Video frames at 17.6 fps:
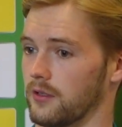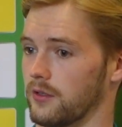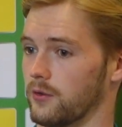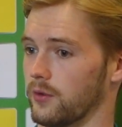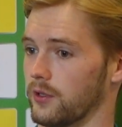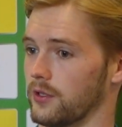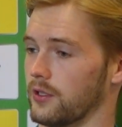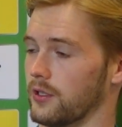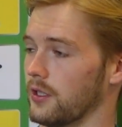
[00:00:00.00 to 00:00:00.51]

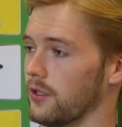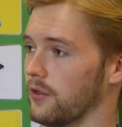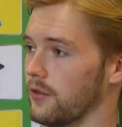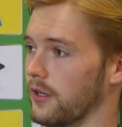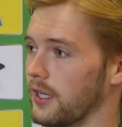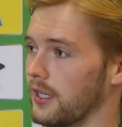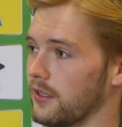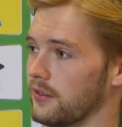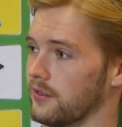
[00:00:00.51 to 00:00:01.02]
switch to
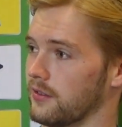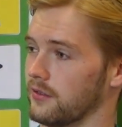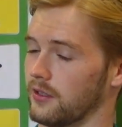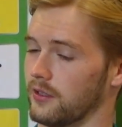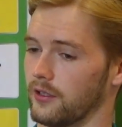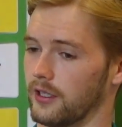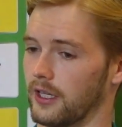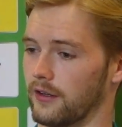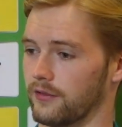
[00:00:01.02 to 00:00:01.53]
Ukraine is
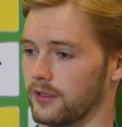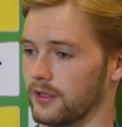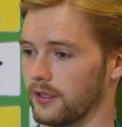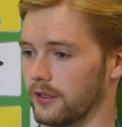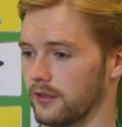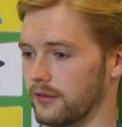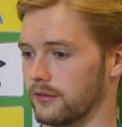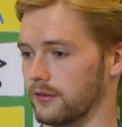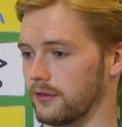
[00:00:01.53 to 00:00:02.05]
you know you have to
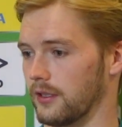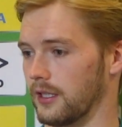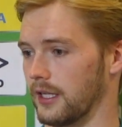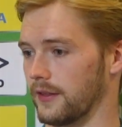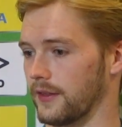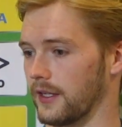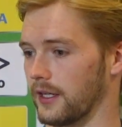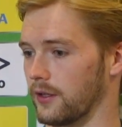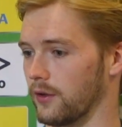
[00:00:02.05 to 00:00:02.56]

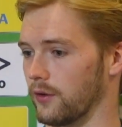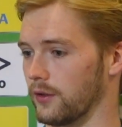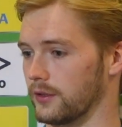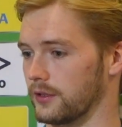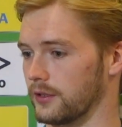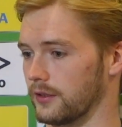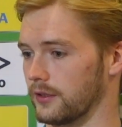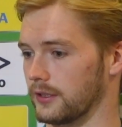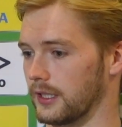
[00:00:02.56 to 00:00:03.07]
let that go
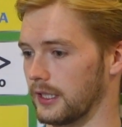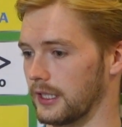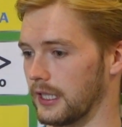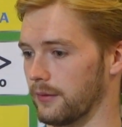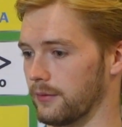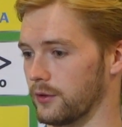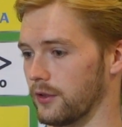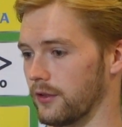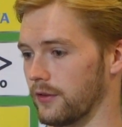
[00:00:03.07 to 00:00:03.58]
as soon as that
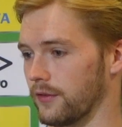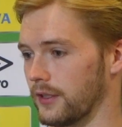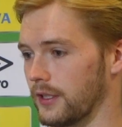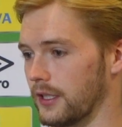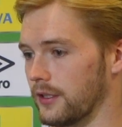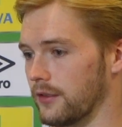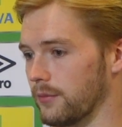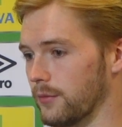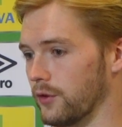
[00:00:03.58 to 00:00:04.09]
game's over. You
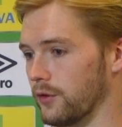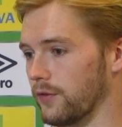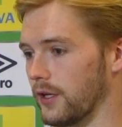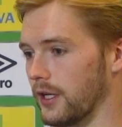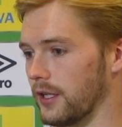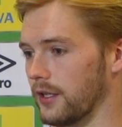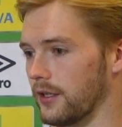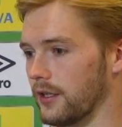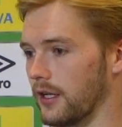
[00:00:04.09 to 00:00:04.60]
need to move
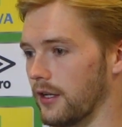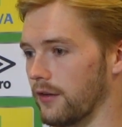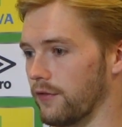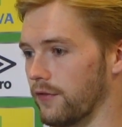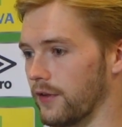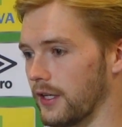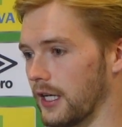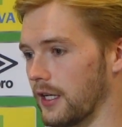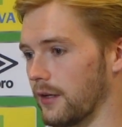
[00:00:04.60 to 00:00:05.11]
on and
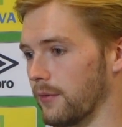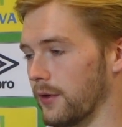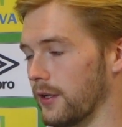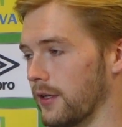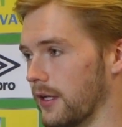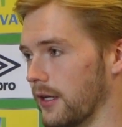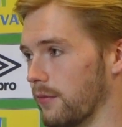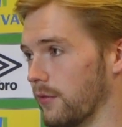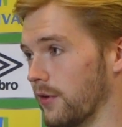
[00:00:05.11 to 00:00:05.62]
forget about
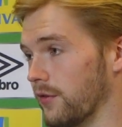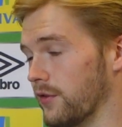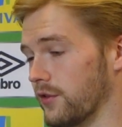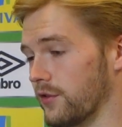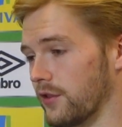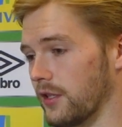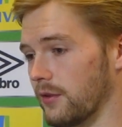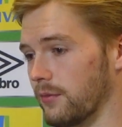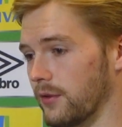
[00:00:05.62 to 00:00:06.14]
it. And we are just
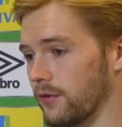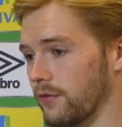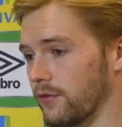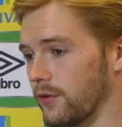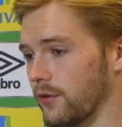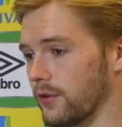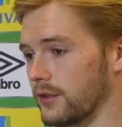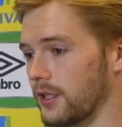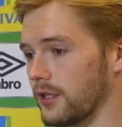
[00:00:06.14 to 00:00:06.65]
trying to been
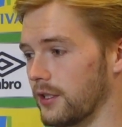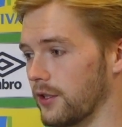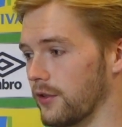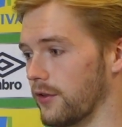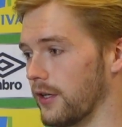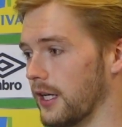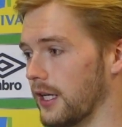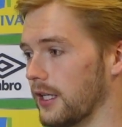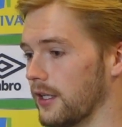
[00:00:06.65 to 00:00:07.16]
focused on
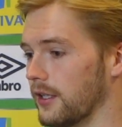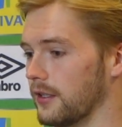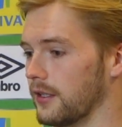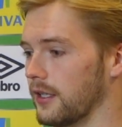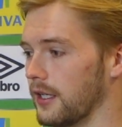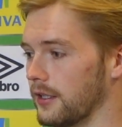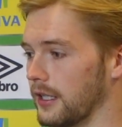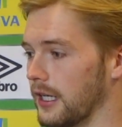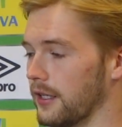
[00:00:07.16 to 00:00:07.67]
Ukraine and,
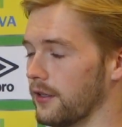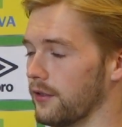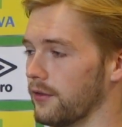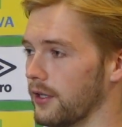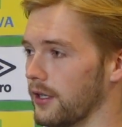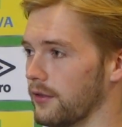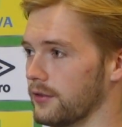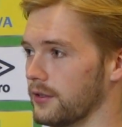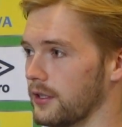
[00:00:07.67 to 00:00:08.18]
and get the
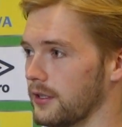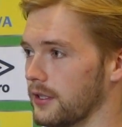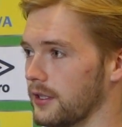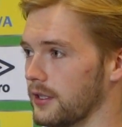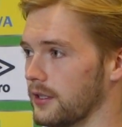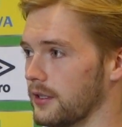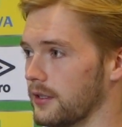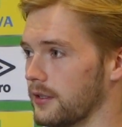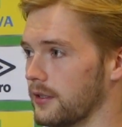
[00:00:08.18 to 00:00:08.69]
right result there.
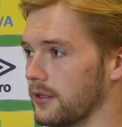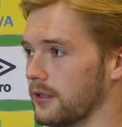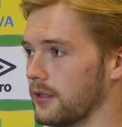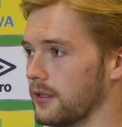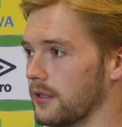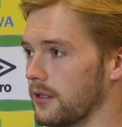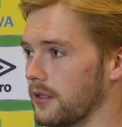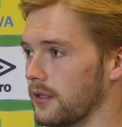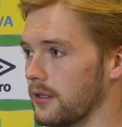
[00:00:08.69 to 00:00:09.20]

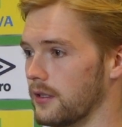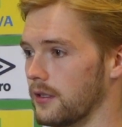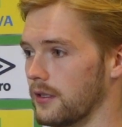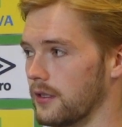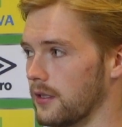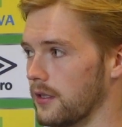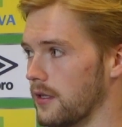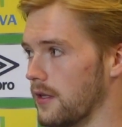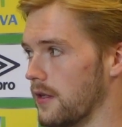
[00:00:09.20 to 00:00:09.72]
Neil, please.
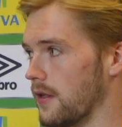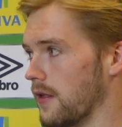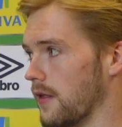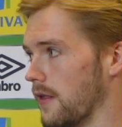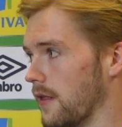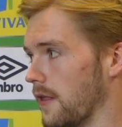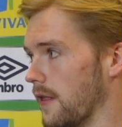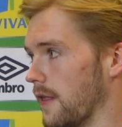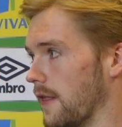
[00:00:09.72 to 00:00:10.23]

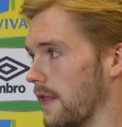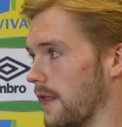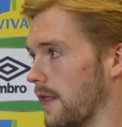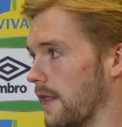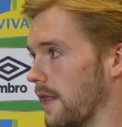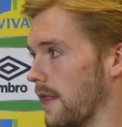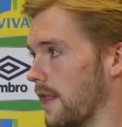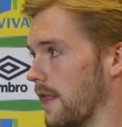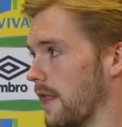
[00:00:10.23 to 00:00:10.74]
Caoimhin, you'll
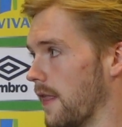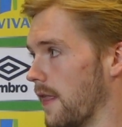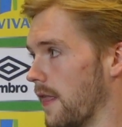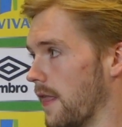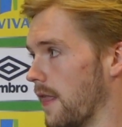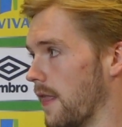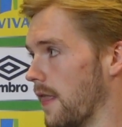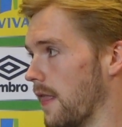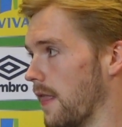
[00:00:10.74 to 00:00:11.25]
potentially come
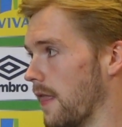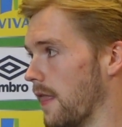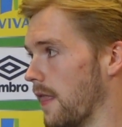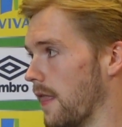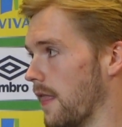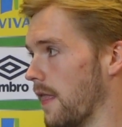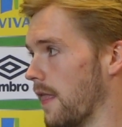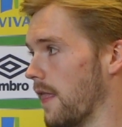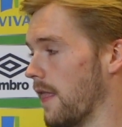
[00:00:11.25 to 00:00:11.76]
to the end of this
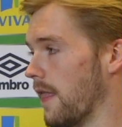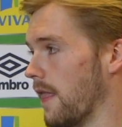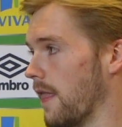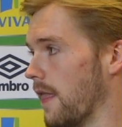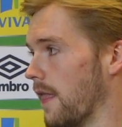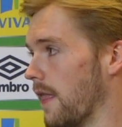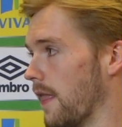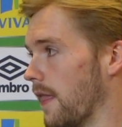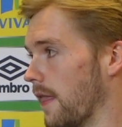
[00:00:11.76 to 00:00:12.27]
window, having
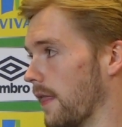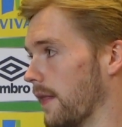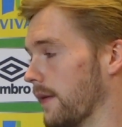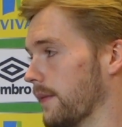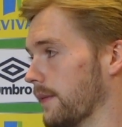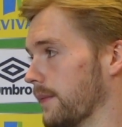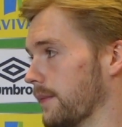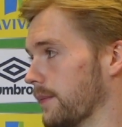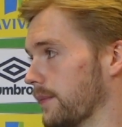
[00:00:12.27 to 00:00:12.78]

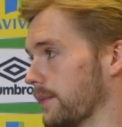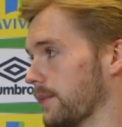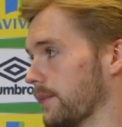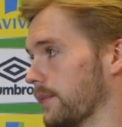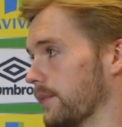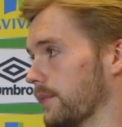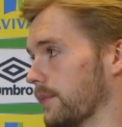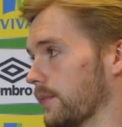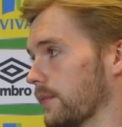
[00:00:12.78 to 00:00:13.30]
started maybe
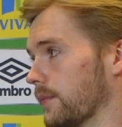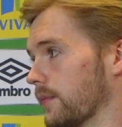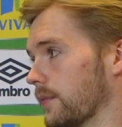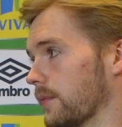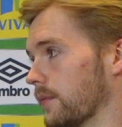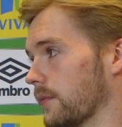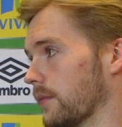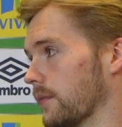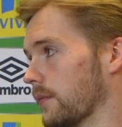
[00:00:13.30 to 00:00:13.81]
six games in
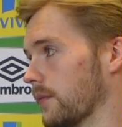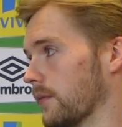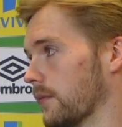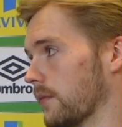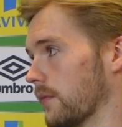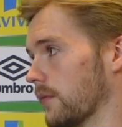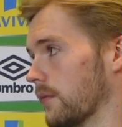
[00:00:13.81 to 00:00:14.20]
a row.